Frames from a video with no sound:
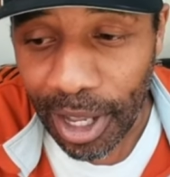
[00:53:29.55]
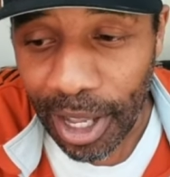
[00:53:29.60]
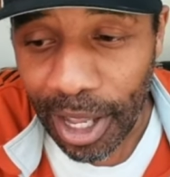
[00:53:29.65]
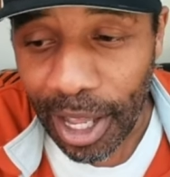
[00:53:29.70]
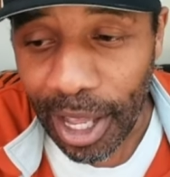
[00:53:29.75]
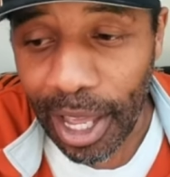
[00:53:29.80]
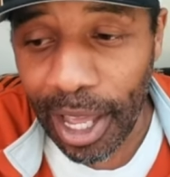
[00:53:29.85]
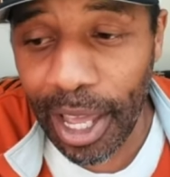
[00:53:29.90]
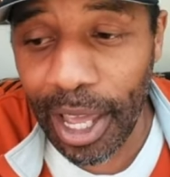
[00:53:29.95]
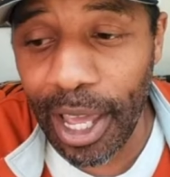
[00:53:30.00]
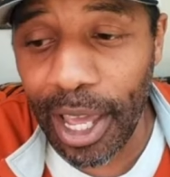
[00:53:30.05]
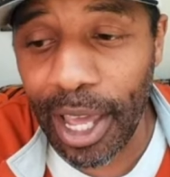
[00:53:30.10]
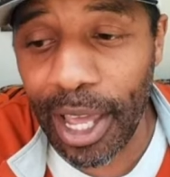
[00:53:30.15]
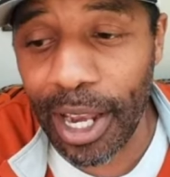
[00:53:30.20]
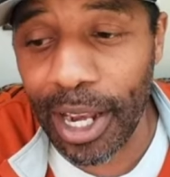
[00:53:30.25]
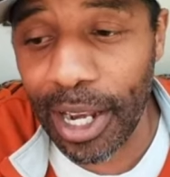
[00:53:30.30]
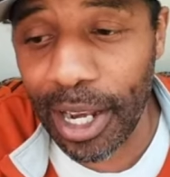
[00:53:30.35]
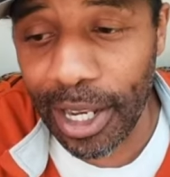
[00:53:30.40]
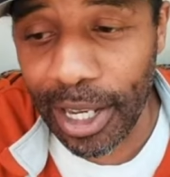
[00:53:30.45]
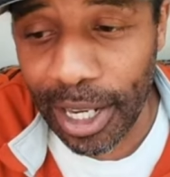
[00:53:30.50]
Yeah.
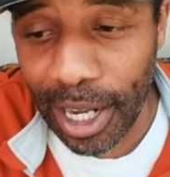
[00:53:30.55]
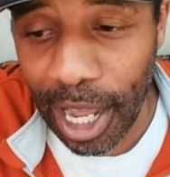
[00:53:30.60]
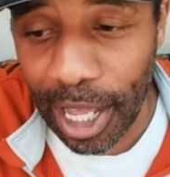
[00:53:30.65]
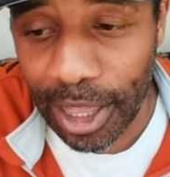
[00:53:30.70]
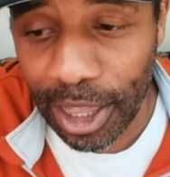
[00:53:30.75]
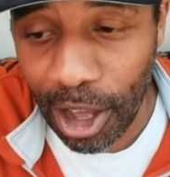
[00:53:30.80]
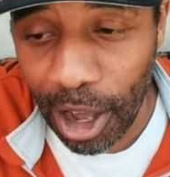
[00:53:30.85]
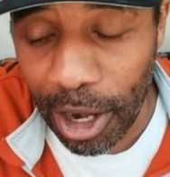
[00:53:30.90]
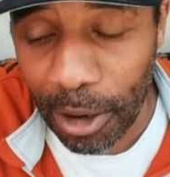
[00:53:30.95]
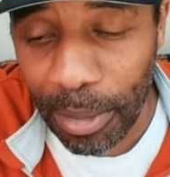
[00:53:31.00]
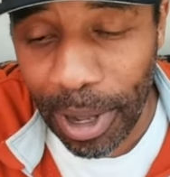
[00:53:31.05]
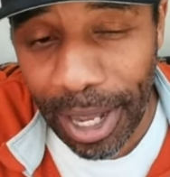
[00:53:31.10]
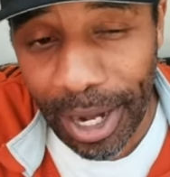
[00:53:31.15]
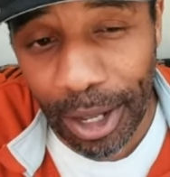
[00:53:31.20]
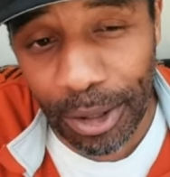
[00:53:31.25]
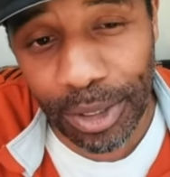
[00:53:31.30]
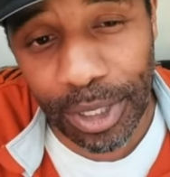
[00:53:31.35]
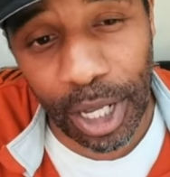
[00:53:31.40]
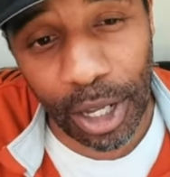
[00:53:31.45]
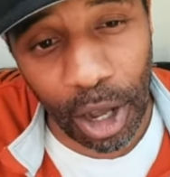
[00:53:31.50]
And then I thought about it and I
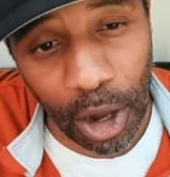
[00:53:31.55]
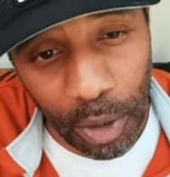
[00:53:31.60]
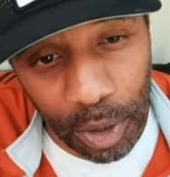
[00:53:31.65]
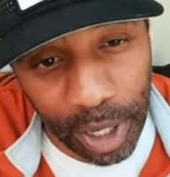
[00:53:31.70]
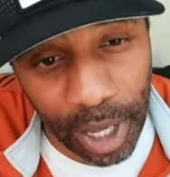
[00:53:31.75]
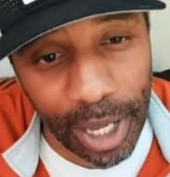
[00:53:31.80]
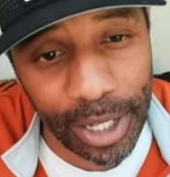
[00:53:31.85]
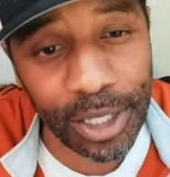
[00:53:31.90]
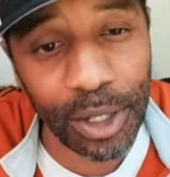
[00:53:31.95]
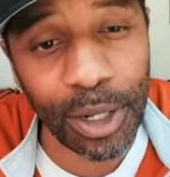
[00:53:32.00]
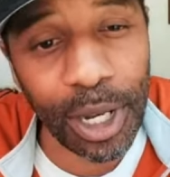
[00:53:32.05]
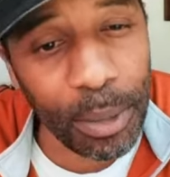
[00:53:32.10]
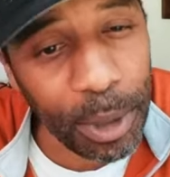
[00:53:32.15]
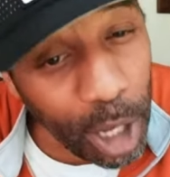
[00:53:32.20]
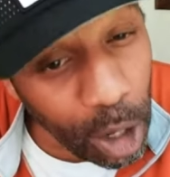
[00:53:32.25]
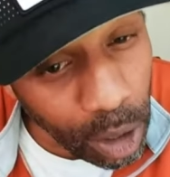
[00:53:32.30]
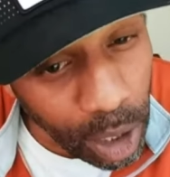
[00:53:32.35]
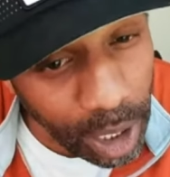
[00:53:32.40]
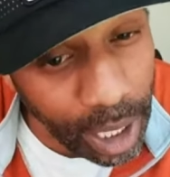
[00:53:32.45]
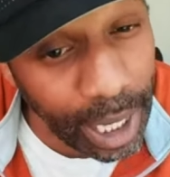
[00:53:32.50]
was like, okay, so let me
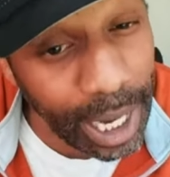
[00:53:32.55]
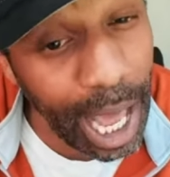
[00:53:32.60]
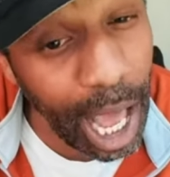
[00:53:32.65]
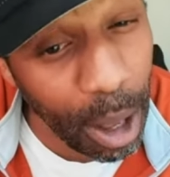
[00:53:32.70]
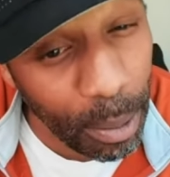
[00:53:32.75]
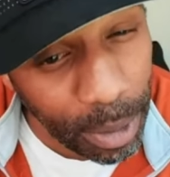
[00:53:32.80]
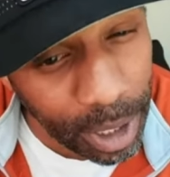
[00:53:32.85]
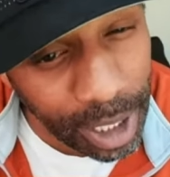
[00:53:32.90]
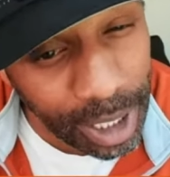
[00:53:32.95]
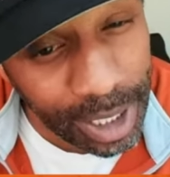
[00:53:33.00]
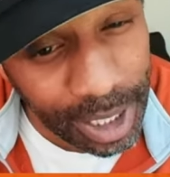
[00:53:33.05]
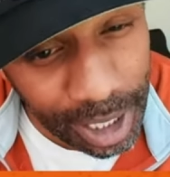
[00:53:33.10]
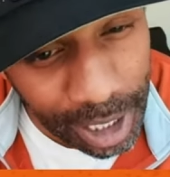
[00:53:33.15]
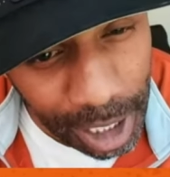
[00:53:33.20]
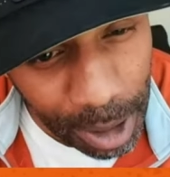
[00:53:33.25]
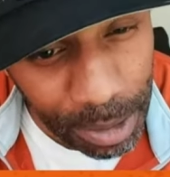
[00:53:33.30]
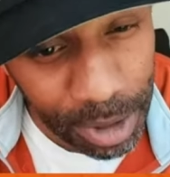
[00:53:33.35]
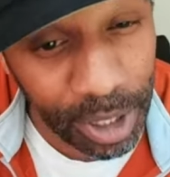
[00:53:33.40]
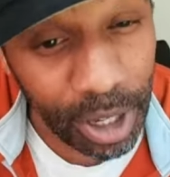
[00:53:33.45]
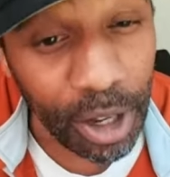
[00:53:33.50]
go look at how many
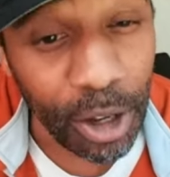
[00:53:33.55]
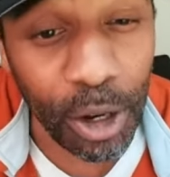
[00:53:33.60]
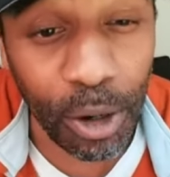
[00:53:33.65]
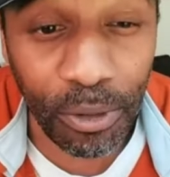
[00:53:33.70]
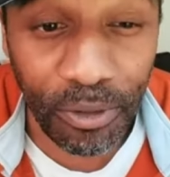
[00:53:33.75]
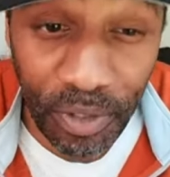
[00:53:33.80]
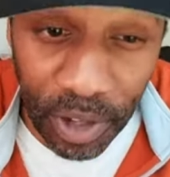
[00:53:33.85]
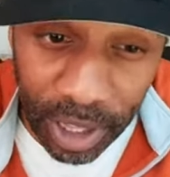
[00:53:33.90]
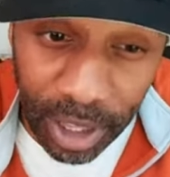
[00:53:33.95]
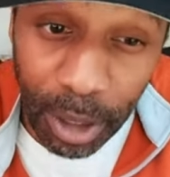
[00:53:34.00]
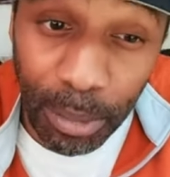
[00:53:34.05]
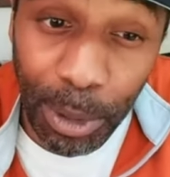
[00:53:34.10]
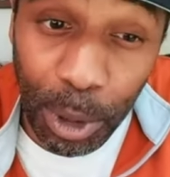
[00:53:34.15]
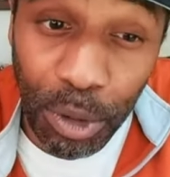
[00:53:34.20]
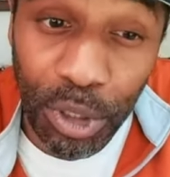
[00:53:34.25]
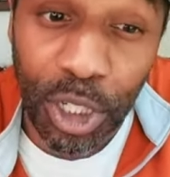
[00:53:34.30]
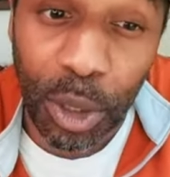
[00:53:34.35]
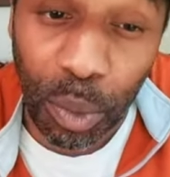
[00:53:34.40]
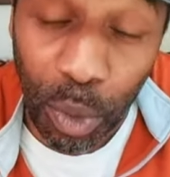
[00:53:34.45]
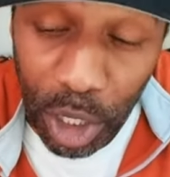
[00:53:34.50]
teams who fit the blue
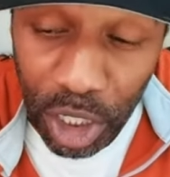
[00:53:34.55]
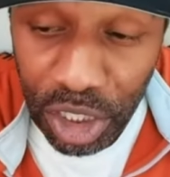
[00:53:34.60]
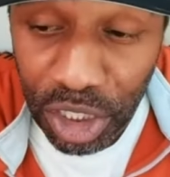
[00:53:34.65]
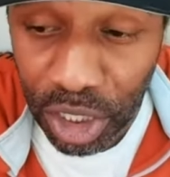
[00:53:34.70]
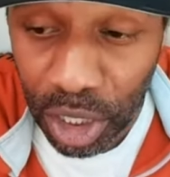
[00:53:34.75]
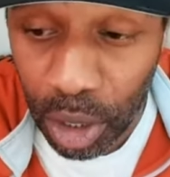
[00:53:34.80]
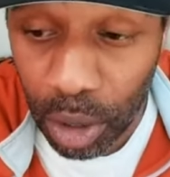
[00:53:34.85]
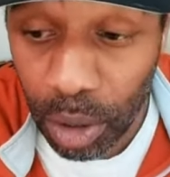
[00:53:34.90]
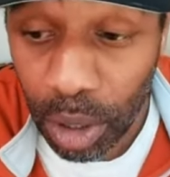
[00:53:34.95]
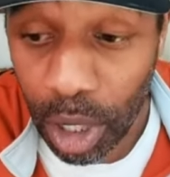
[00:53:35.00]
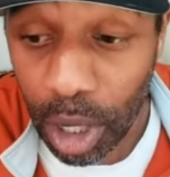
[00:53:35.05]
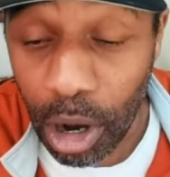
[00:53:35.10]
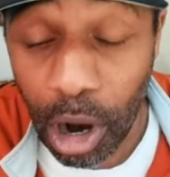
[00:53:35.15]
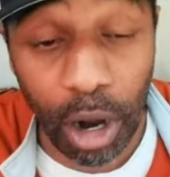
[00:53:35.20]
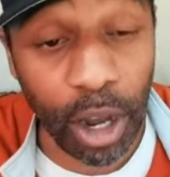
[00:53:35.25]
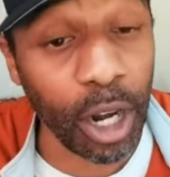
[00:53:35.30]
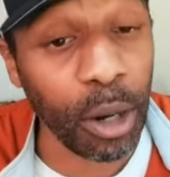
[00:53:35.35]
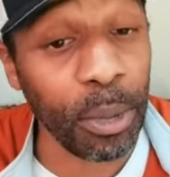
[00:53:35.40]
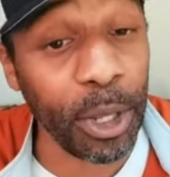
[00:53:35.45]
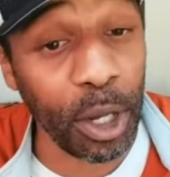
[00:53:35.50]
chip ratio are
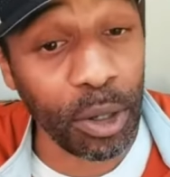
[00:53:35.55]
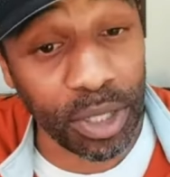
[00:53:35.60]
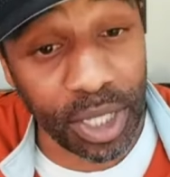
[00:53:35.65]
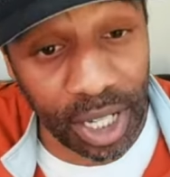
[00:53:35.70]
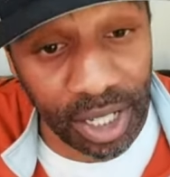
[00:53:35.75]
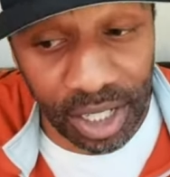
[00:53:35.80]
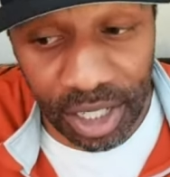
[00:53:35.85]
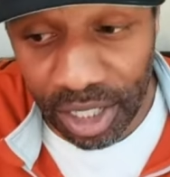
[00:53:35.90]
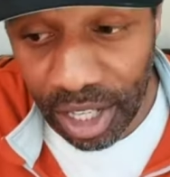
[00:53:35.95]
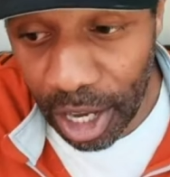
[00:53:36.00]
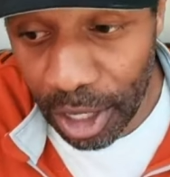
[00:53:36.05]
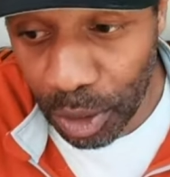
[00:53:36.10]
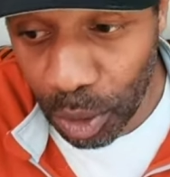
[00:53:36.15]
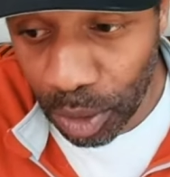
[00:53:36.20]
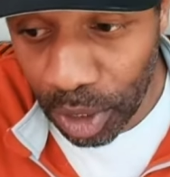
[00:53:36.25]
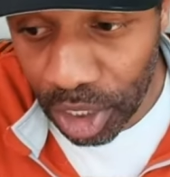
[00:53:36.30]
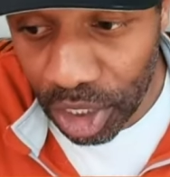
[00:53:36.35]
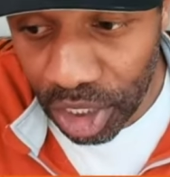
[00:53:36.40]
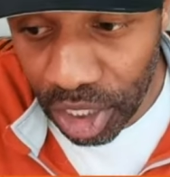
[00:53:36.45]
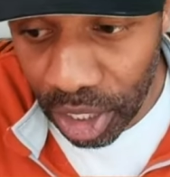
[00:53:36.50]
going to be on Texas schedule
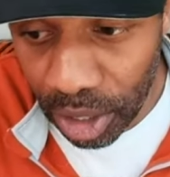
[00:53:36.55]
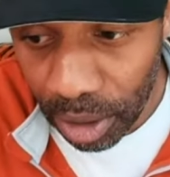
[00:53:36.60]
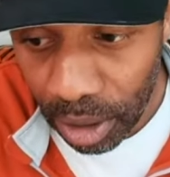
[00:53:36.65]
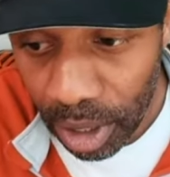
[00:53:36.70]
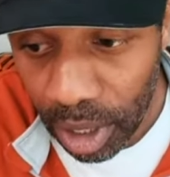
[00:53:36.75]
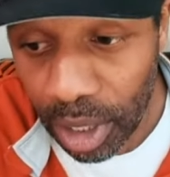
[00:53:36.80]
this year.